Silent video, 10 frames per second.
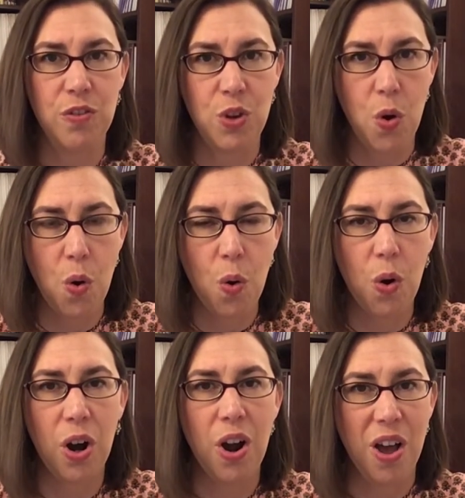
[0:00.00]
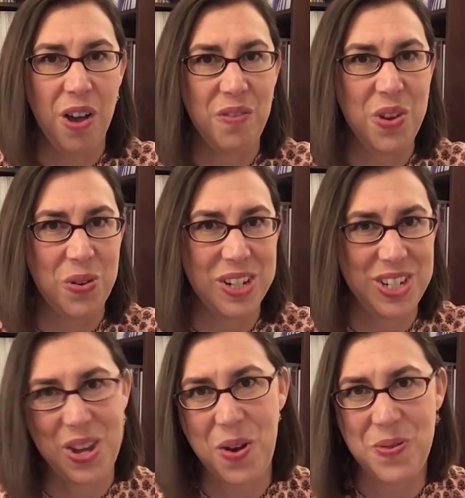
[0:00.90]
core of your
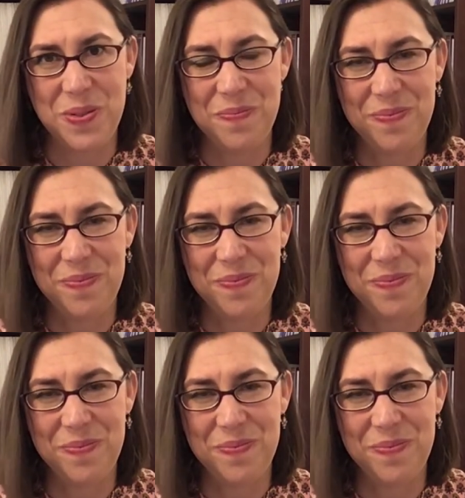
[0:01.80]
tone.